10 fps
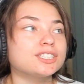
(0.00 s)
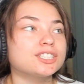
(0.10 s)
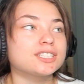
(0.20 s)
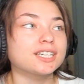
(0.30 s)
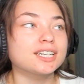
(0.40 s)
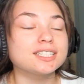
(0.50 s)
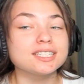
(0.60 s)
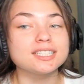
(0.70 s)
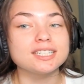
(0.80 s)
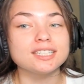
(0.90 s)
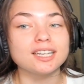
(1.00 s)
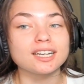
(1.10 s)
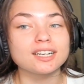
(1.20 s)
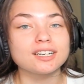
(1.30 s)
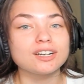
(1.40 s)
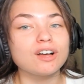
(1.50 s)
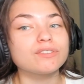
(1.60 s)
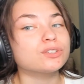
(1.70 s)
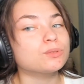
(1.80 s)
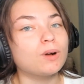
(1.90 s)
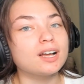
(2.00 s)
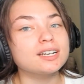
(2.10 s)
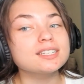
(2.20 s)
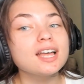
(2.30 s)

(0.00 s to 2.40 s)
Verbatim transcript: just like NCT like cover wise